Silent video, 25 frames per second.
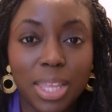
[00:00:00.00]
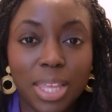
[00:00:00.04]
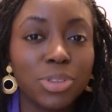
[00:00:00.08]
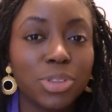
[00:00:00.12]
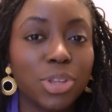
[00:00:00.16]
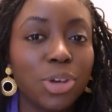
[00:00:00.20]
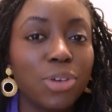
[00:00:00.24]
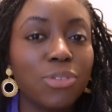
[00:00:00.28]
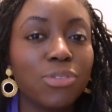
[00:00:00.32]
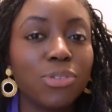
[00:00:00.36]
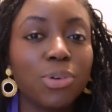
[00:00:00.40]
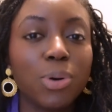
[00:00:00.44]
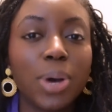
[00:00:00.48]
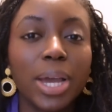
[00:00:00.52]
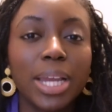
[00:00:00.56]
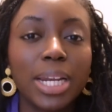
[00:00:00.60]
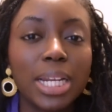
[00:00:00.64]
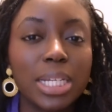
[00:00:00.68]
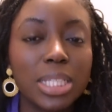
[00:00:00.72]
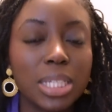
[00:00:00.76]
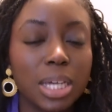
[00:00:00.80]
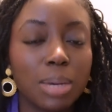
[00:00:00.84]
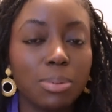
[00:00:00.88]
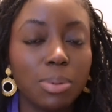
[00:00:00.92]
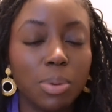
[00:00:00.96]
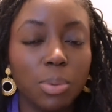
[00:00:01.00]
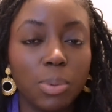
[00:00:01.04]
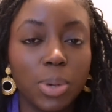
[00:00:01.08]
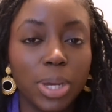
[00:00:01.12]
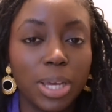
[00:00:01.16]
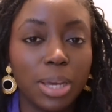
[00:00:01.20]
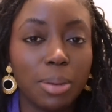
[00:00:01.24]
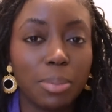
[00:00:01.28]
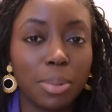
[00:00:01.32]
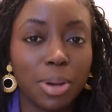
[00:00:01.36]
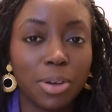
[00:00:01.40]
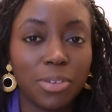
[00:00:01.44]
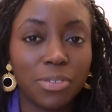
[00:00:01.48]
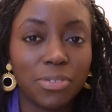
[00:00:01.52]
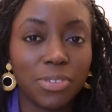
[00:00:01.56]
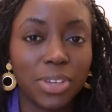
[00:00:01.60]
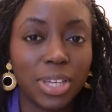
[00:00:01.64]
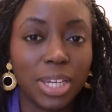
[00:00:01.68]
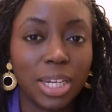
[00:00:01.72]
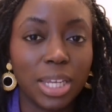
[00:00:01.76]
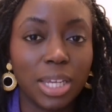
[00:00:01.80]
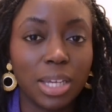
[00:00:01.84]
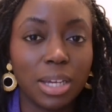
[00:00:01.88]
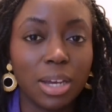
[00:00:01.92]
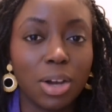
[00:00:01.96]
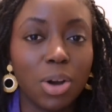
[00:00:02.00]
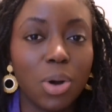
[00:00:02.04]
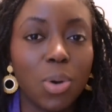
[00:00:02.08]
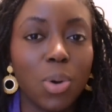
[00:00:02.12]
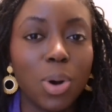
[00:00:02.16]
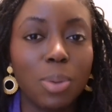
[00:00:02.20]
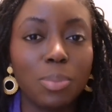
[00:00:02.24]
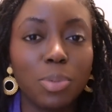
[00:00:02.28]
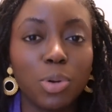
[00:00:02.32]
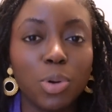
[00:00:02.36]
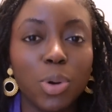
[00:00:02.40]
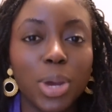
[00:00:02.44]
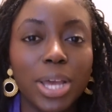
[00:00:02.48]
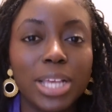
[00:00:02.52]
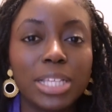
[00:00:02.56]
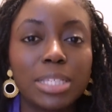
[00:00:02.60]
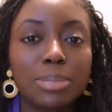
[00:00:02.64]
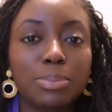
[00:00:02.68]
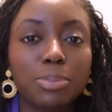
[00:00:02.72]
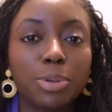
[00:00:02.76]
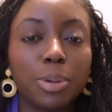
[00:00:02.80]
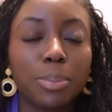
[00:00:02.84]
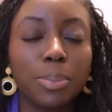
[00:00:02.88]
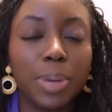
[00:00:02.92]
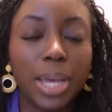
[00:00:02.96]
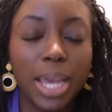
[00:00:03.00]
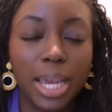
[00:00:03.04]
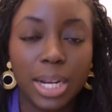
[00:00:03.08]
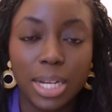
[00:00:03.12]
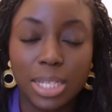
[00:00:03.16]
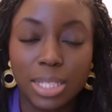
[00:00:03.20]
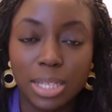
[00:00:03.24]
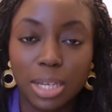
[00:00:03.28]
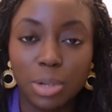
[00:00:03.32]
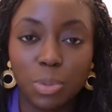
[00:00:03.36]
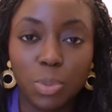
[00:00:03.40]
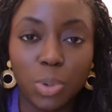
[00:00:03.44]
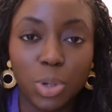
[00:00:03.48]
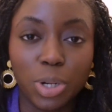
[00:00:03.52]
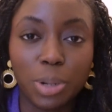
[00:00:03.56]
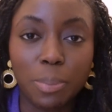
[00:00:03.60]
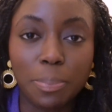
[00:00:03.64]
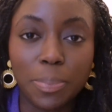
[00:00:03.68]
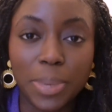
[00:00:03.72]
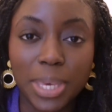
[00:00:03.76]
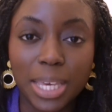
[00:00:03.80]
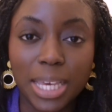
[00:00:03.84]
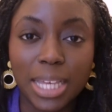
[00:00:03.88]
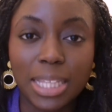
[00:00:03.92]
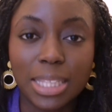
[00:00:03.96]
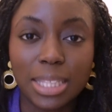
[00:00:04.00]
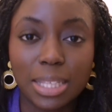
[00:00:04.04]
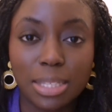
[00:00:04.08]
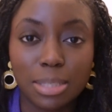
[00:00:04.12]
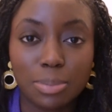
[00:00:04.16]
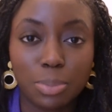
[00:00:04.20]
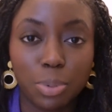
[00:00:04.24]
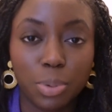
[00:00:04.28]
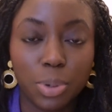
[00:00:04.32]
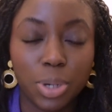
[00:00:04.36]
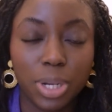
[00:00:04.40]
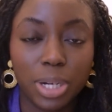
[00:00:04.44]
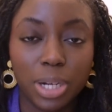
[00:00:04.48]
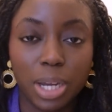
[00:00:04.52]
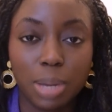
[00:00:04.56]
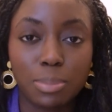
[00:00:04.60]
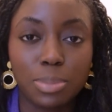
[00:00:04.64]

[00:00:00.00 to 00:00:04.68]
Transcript: Don't feel any type of way about feeling, oh, I'm not as prepared as I'd want to be at this point.